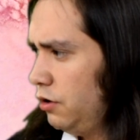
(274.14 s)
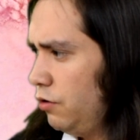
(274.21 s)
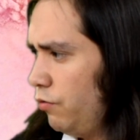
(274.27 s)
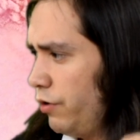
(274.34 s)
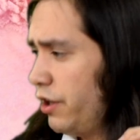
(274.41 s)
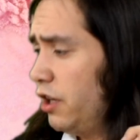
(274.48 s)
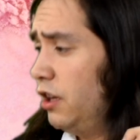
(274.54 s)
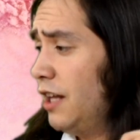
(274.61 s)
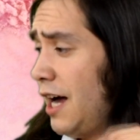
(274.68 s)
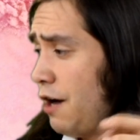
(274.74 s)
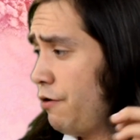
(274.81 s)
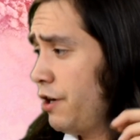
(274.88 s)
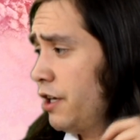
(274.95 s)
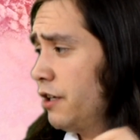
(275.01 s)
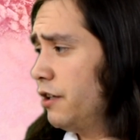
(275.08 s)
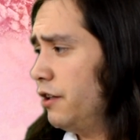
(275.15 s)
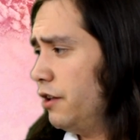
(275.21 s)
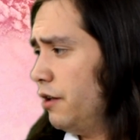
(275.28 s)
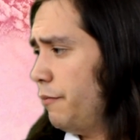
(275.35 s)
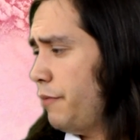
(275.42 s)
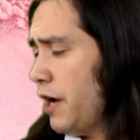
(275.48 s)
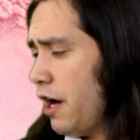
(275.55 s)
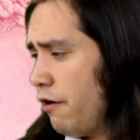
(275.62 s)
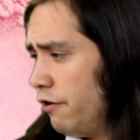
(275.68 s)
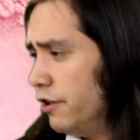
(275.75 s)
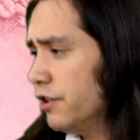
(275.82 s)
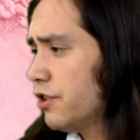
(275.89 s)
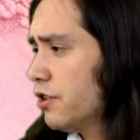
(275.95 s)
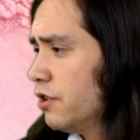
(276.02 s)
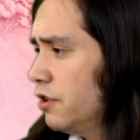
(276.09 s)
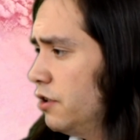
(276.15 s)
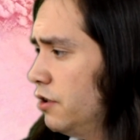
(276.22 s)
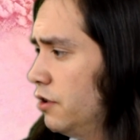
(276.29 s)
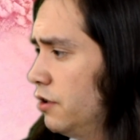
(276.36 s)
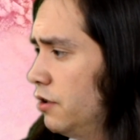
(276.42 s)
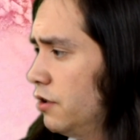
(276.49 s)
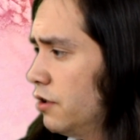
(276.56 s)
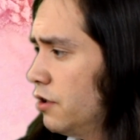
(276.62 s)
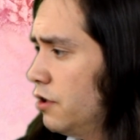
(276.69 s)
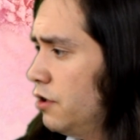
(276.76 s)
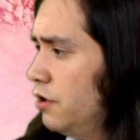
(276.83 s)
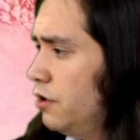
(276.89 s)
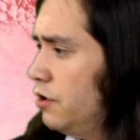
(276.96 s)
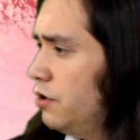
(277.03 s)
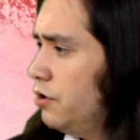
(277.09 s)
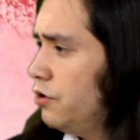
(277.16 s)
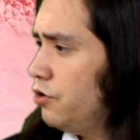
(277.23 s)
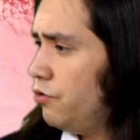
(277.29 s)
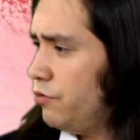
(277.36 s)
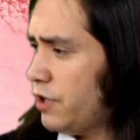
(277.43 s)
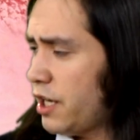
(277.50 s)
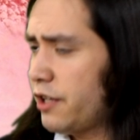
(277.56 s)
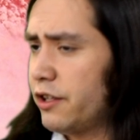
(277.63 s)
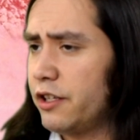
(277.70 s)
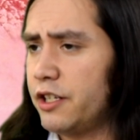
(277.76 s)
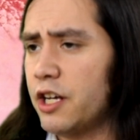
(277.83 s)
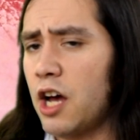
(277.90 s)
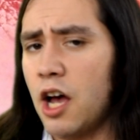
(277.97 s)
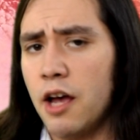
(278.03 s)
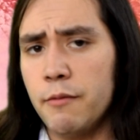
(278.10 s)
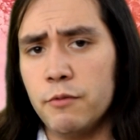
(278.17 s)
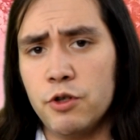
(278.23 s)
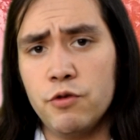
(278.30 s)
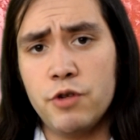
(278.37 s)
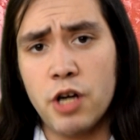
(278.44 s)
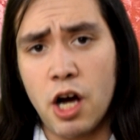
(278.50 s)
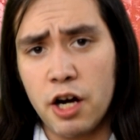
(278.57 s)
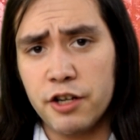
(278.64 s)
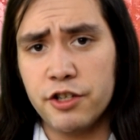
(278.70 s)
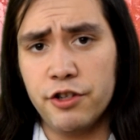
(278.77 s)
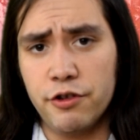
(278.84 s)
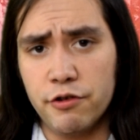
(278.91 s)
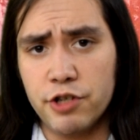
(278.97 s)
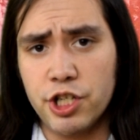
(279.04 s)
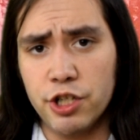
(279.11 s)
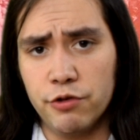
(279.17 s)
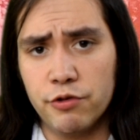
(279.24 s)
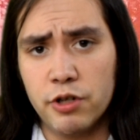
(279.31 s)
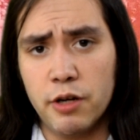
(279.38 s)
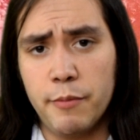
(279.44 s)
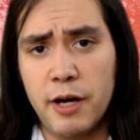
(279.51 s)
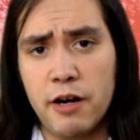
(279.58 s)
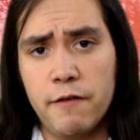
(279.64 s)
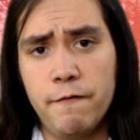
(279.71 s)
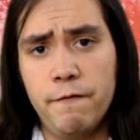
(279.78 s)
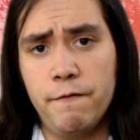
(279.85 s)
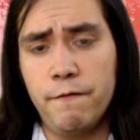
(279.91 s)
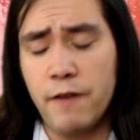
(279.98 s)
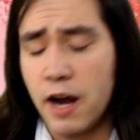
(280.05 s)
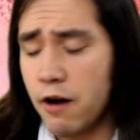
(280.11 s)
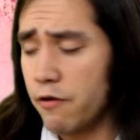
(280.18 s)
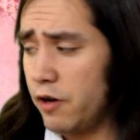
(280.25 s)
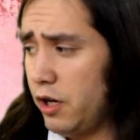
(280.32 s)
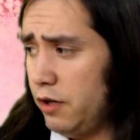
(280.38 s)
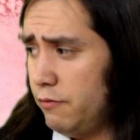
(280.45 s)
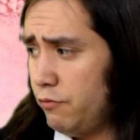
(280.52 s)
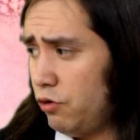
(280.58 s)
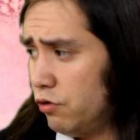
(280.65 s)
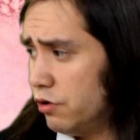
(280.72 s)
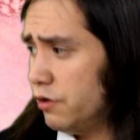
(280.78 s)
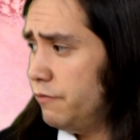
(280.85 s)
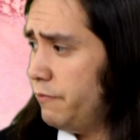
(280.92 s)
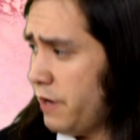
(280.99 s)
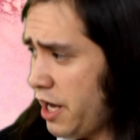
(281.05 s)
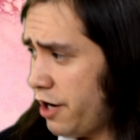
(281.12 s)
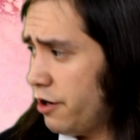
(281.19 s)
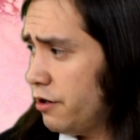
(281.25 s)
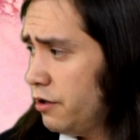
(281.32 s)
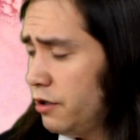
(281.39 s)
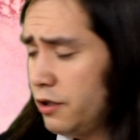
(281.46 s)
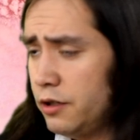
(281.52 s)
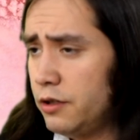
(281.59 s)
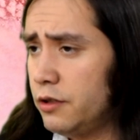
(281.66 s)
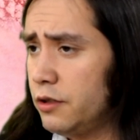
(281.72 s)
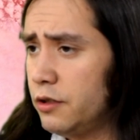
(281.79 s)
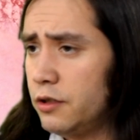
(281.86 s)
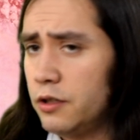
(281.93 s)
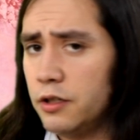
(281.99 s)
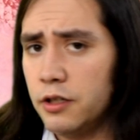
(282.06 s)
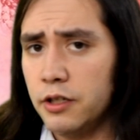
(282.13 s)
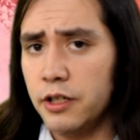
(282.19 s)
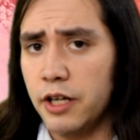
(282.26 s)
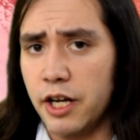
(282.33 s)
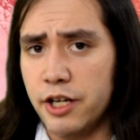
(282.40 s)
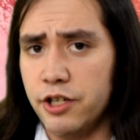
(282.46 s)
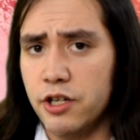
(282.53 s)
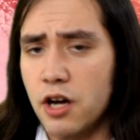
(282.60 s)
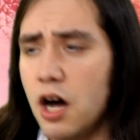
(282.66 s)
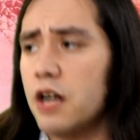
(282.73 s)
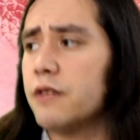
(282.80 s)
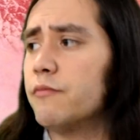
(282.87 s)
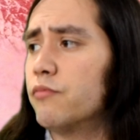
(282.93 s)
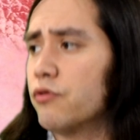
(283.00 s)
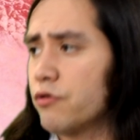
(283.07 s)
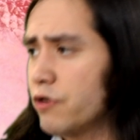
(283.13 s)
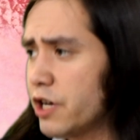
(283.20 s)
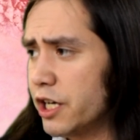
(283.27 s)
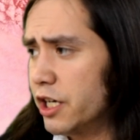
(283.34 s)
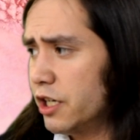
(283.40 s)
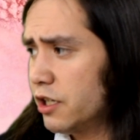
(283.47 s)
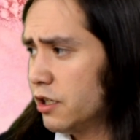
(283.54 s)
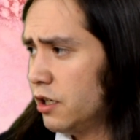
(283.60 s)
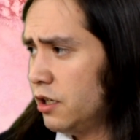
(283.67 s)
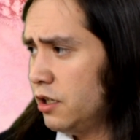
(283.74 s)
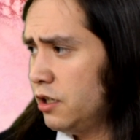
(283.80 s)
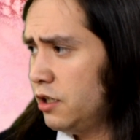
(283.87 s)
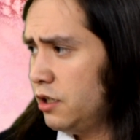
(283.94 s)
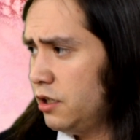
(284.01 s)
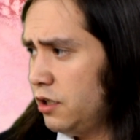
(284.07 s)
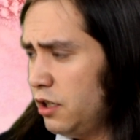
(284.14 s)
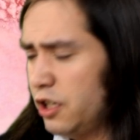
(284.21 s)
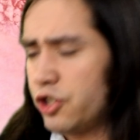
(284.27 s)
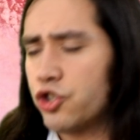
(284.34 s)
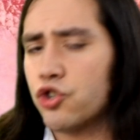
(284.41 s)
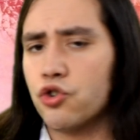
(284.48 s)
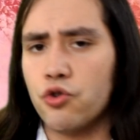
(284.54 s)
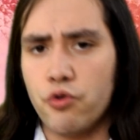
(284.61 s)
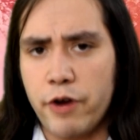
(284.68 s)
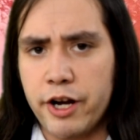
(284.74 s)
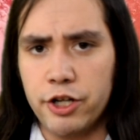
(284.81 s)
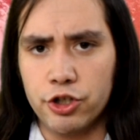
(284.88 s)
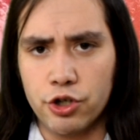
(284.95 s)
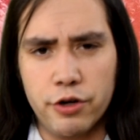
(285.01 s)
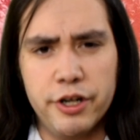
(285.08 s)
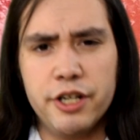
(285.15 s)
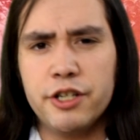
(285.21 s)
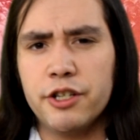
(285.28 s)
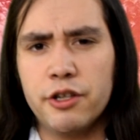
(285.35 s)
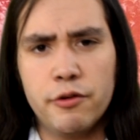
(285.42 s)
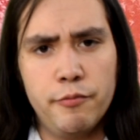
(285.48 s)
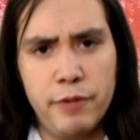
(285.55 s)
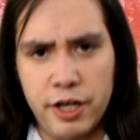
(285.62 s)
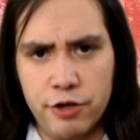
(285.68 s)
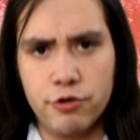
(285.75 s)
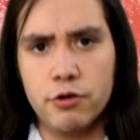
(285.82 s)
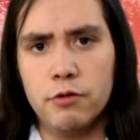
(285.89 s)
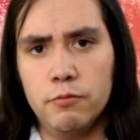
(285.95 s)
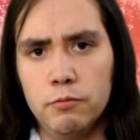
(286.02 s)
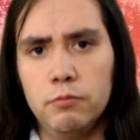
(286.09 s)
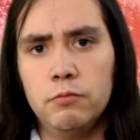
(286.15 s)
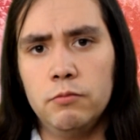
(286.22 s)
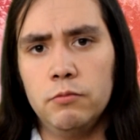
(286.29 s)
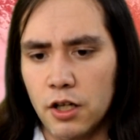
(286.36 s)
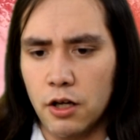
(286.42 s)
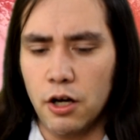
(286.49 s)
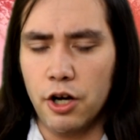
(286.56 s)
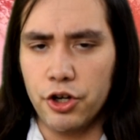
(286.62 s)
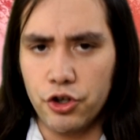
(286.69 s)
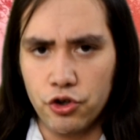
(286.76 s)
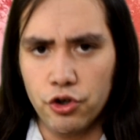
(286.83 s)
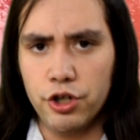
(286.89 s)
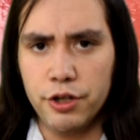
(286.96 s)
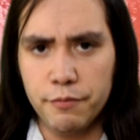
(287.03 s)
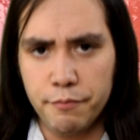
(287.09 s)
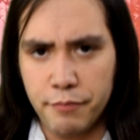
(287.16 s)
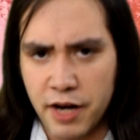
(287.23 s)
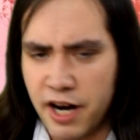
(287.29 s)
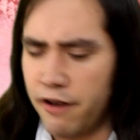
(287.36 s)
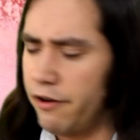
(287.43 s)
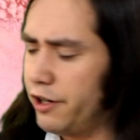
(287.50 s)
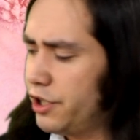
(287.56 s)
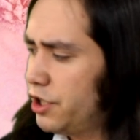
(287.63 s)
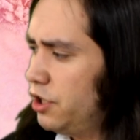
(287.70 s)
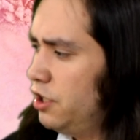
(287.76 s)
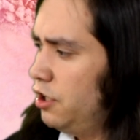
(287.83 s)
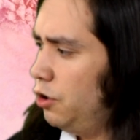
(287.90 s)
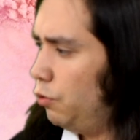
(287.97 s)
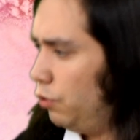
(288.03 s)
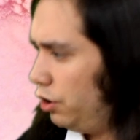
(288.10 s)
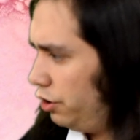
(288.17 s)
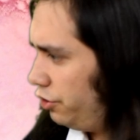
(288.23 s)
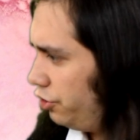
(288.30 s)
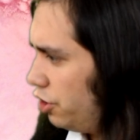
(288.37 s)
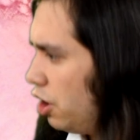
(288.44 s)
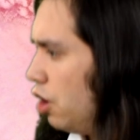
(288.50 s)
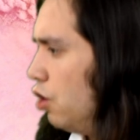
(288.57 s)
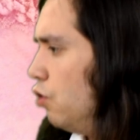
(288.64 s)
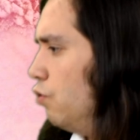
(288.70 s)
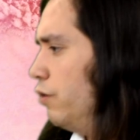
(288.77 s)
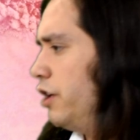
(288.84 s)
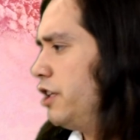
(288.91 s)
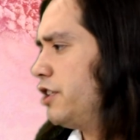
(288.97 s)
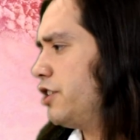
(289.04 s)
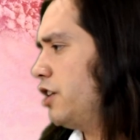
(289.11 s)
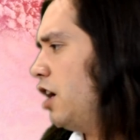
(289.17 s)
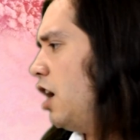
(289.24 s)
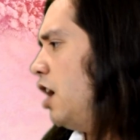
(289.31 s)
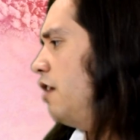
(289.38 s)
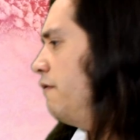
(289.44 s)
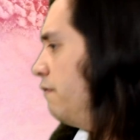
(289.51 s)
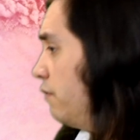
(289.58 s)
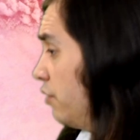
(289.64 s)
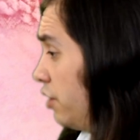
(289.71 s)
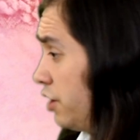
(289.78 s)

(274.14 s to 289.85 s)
with allowing the parents to take the time to talk to their children about a very important matter and not bringing a stranger into their bedroom. A good parent will know when it's time for the